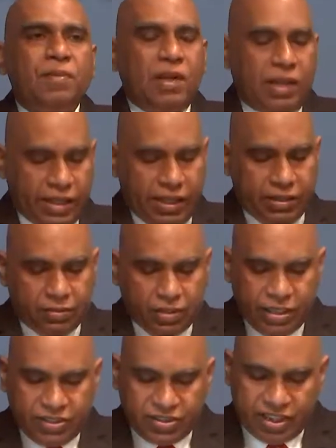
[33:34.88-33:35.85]
Again,
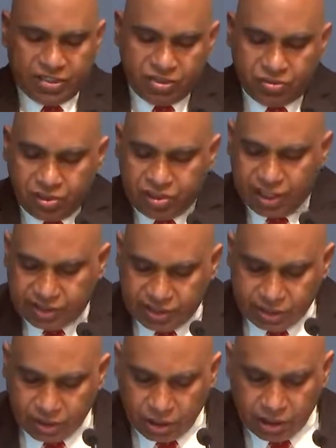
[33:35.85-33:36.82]
it says
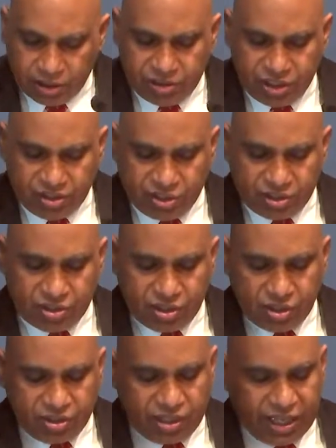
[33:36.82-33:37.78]
rejecting Jesus'
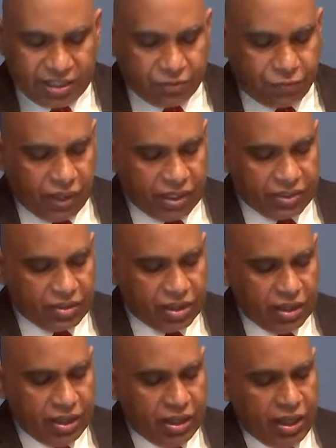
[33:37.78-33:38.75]
sacrifice
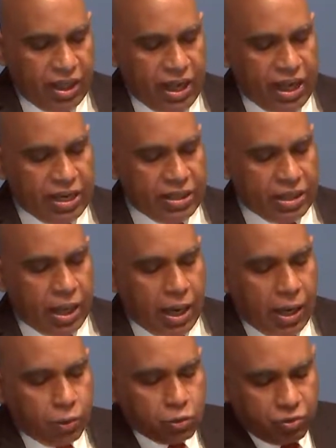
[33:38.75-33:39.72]
and
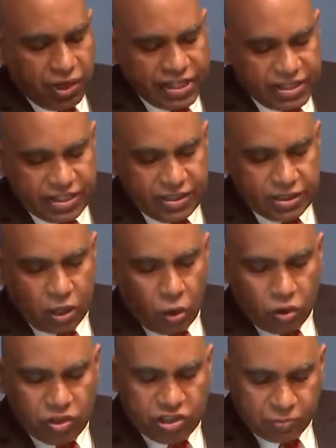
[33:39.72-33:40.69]
outraging the
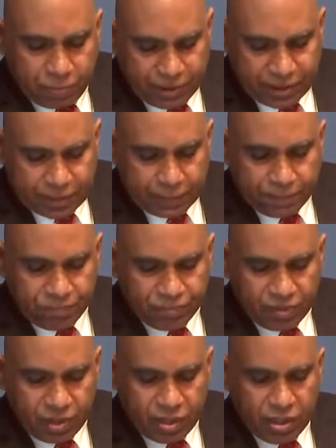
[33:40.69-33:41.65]
Holy Spirit,
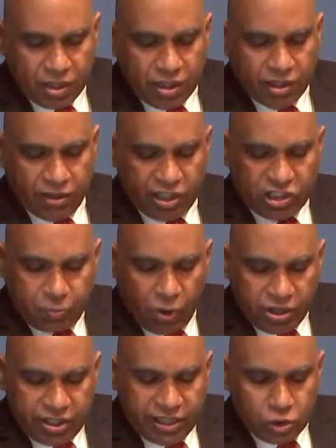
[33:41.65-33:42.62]

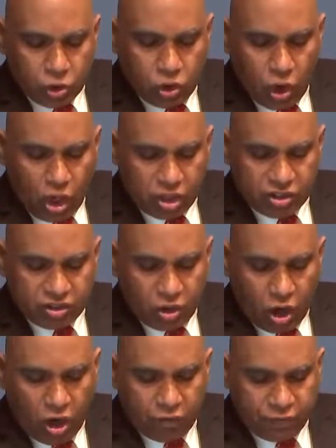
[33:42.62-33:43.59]
responding to God's
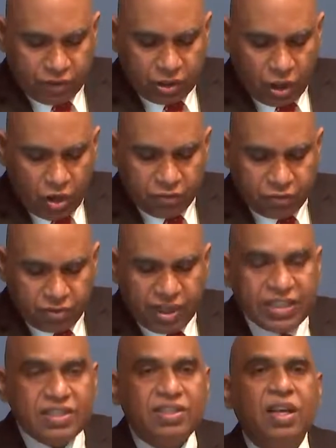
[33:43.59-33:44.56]
offer of
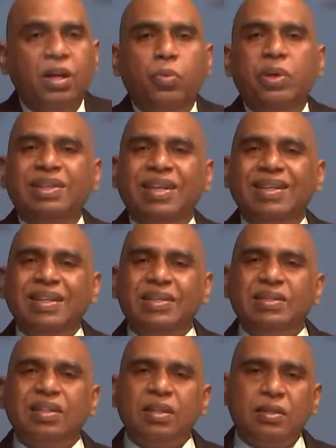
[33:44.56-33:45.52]
grace with an
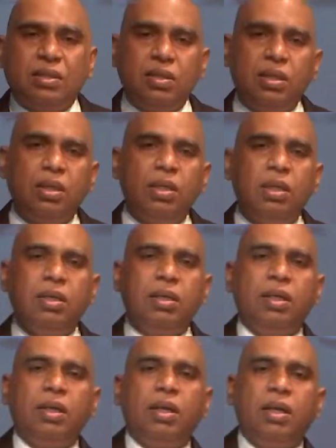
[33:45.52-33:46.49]
insult.
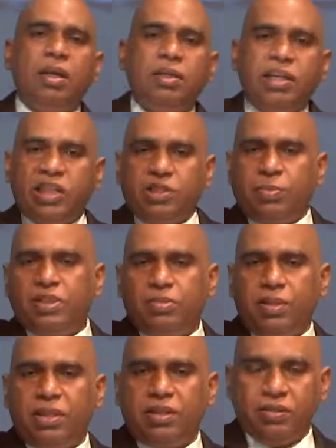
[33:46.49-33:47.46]
Yes, Pastor
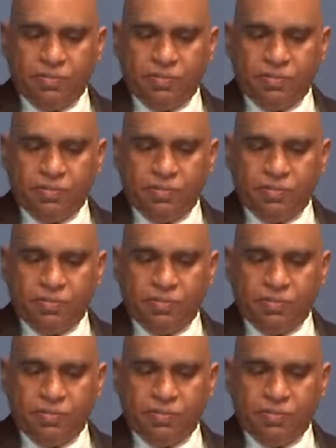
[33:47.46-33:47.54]
Mike.